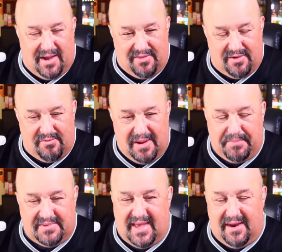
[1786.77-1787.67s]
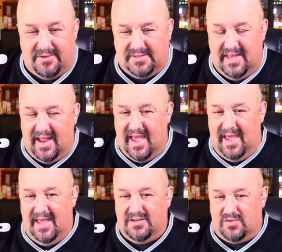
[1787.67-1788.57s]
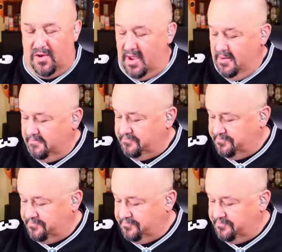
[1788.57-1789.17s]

other Reposados that I enjoy.